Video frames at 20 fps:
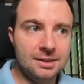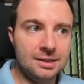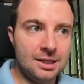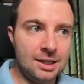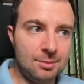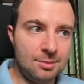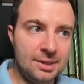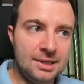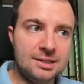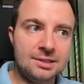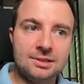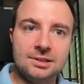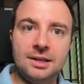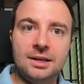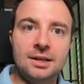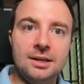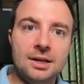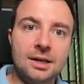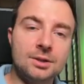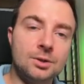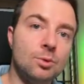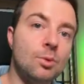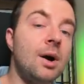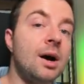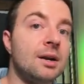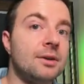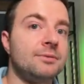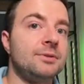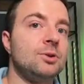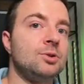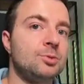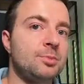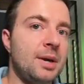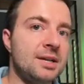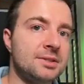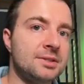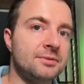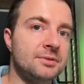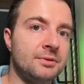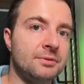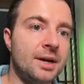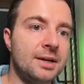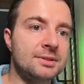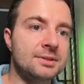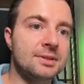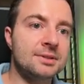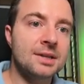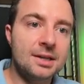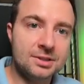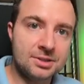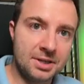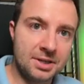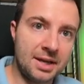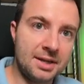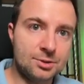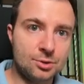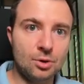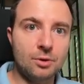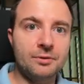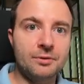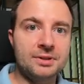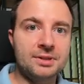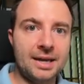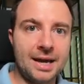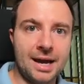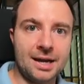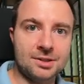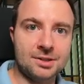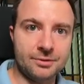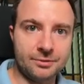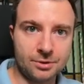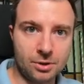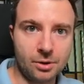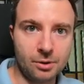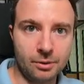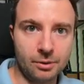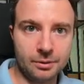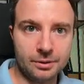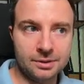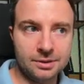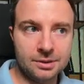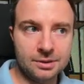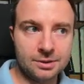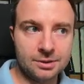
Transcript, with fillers: immediately another one of those passive devices takes over the active role.